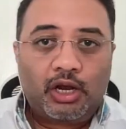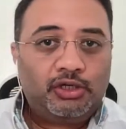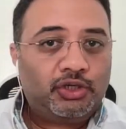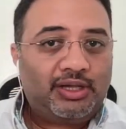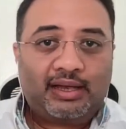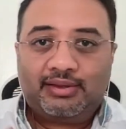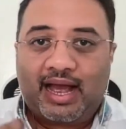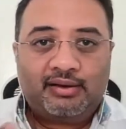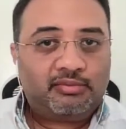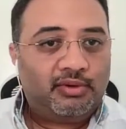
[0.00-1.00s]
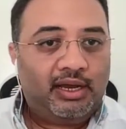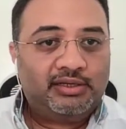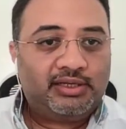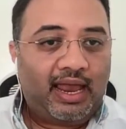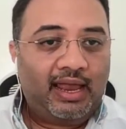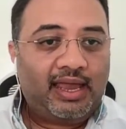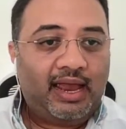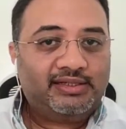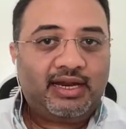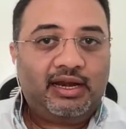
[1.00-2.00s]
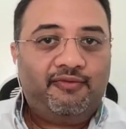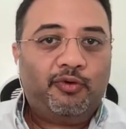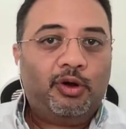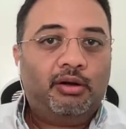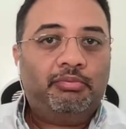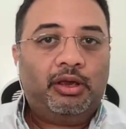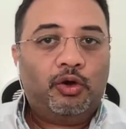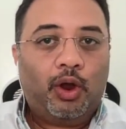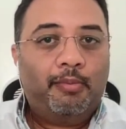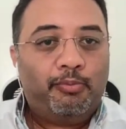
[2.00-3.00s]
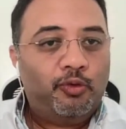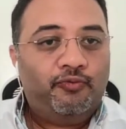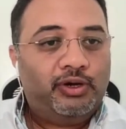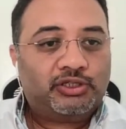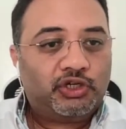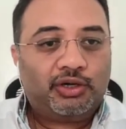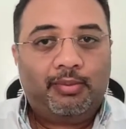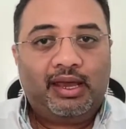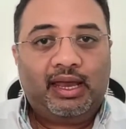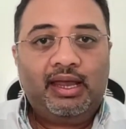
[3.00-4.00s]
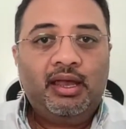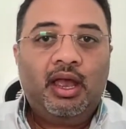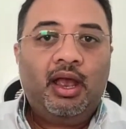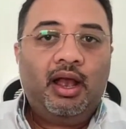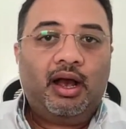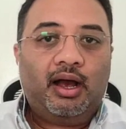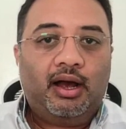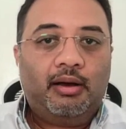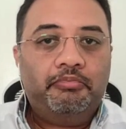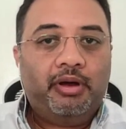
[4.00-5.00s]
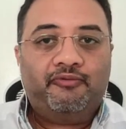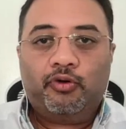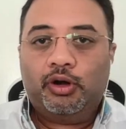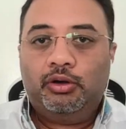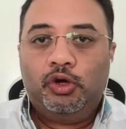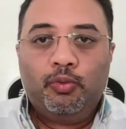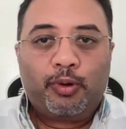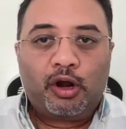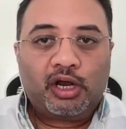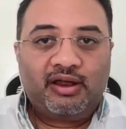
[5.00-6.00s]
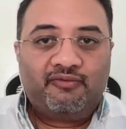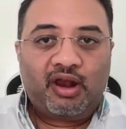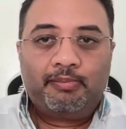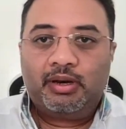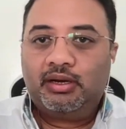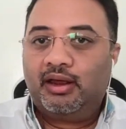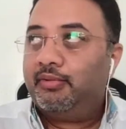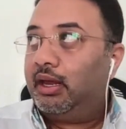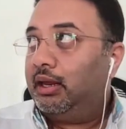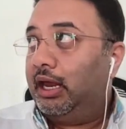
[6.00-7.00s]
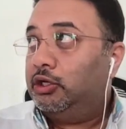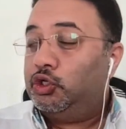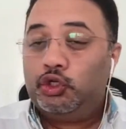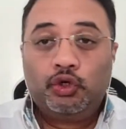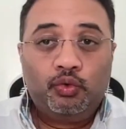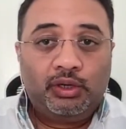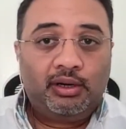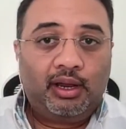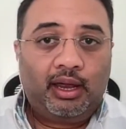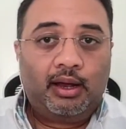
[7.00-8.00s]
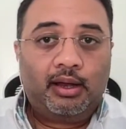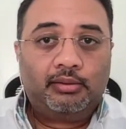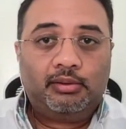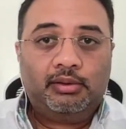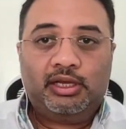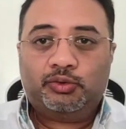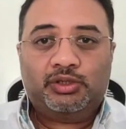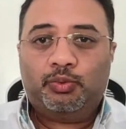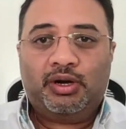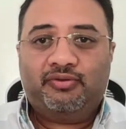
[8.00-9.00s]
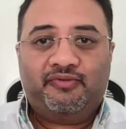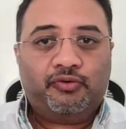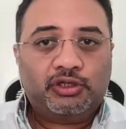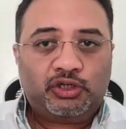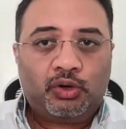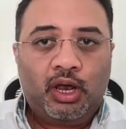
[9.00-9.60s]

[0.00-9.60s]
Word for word: so that that is a case study for you know improved decision making um, for new product development. In June, uh, this was one of the first